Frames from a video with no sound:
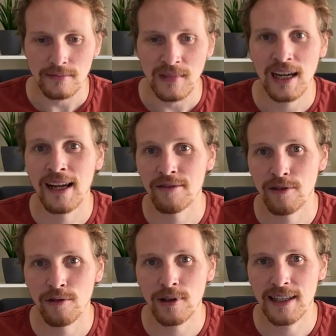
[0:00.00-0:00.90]
I have
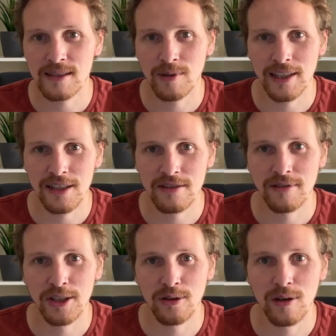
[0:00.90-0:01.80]
a full explanation
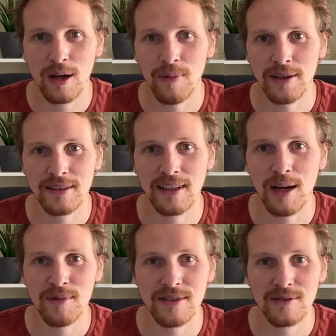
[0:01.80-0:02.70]
video about the
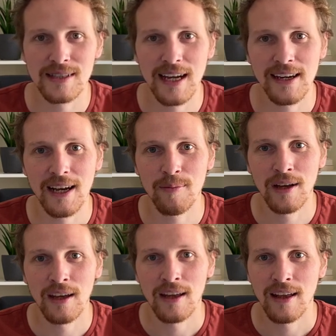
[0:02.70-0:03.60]
Amazon sign up